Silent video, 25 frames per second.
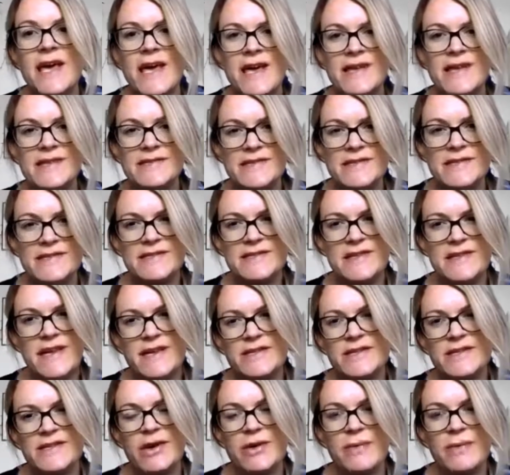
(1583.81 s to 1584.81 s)
Is this
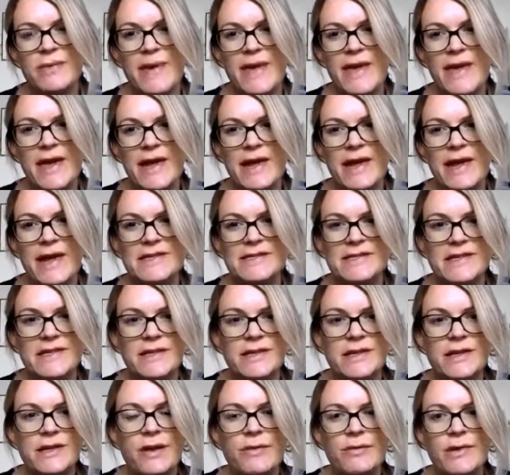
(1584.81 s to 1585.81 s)
data that will be
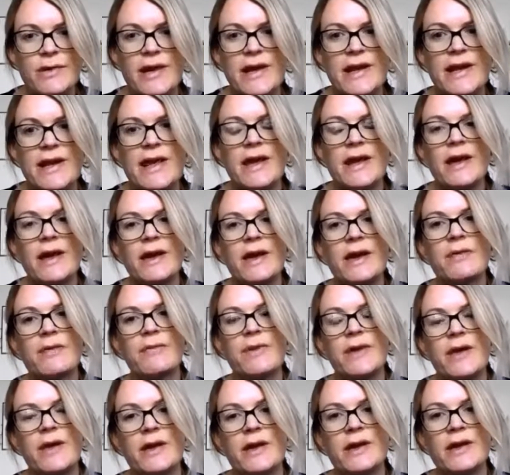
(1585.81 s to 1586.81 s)
collated locally? Like, are
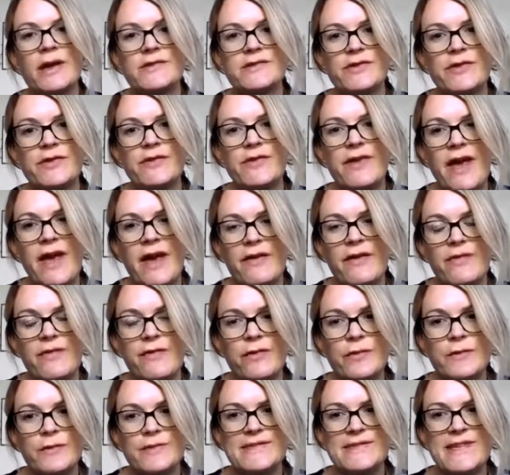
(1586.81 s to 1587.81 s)
we going to sort of get a
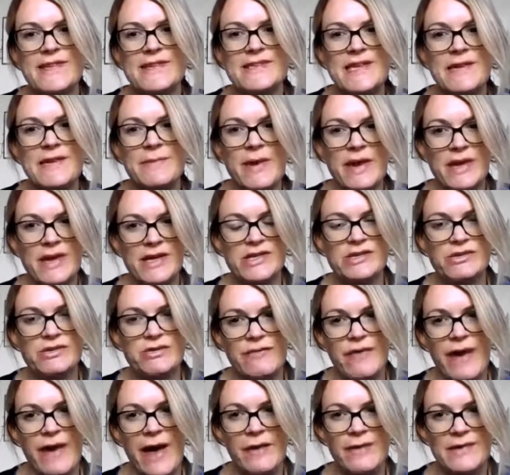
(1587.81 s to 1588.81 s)
full city picture
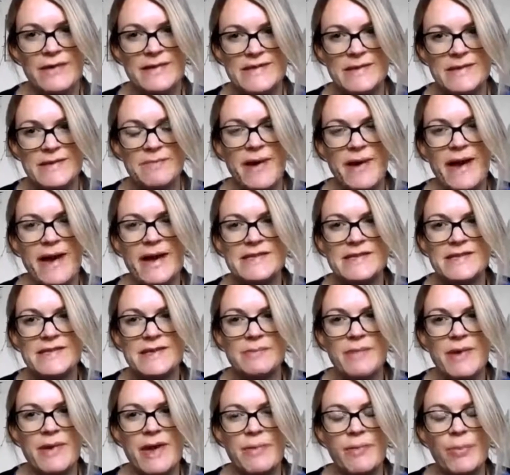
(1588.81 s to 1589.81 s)
of how it's
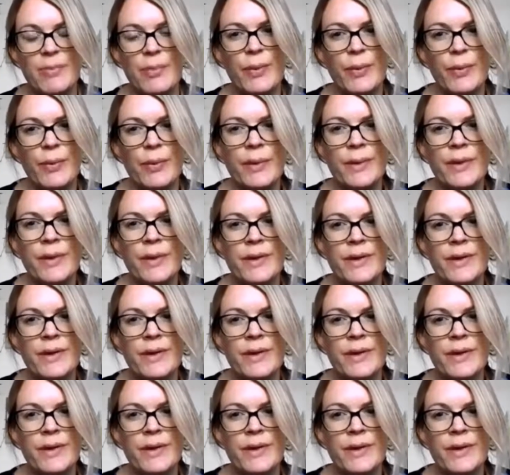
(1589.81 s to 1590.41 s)
impacting people?